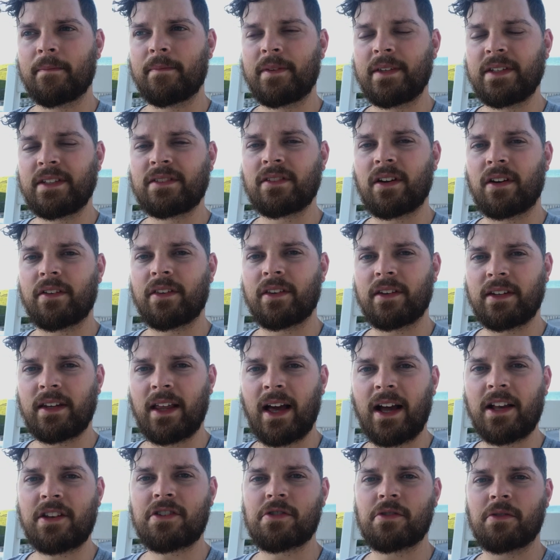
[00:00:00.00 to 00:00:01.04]
these are the
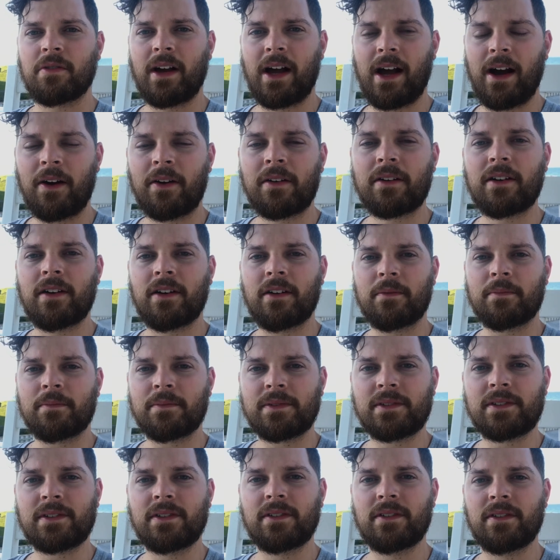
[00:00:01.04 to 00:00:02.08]
natural
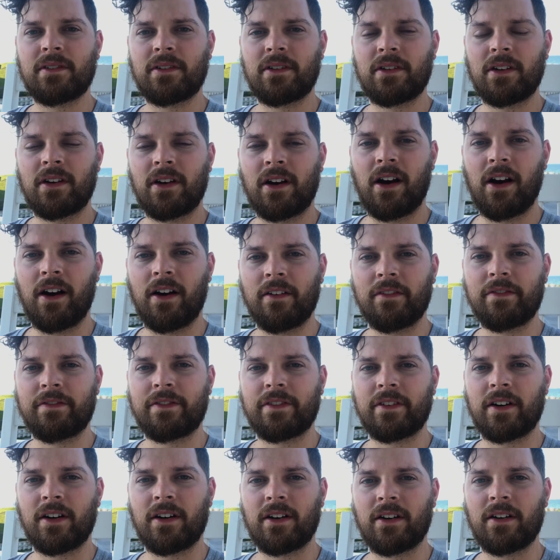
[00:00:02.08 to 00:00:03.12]
outcomes
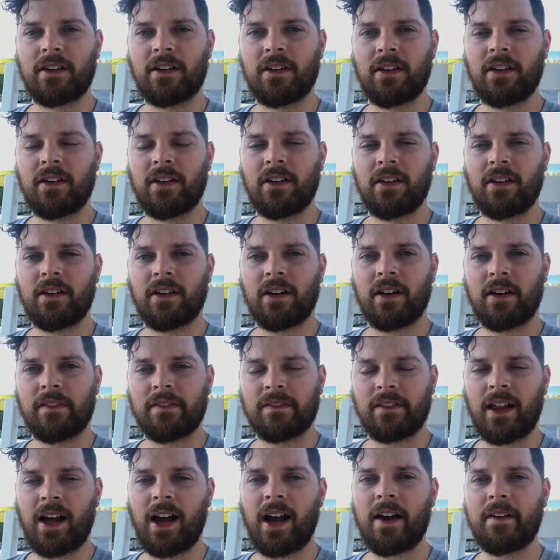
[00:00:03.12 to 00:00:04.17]
of
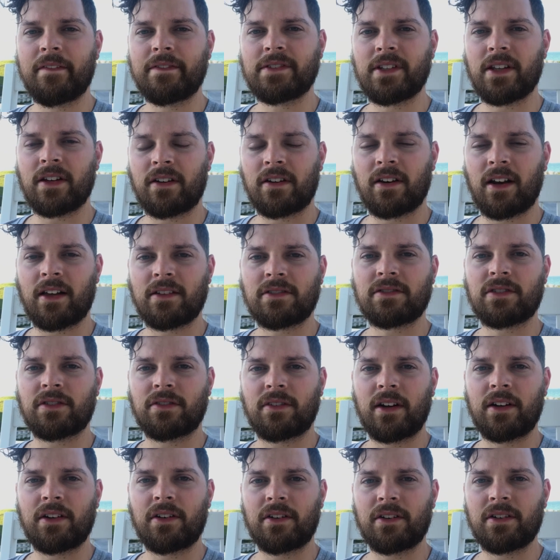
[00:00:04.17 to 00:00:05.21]
lives that are not
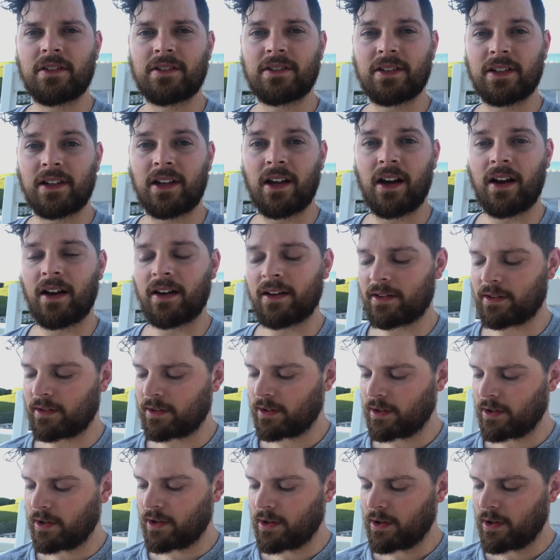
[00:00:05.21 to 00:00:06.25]
surrendered to
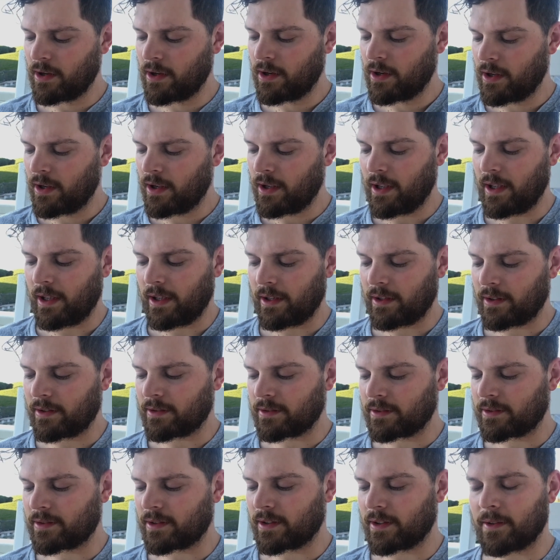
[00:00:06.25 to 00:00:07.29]
God,
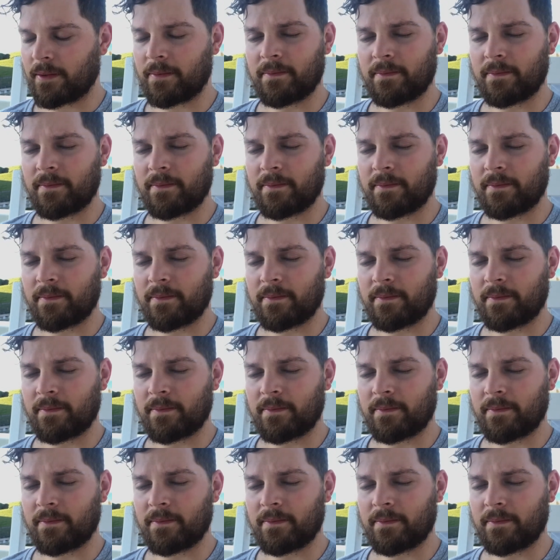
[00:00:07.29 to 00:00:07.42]
and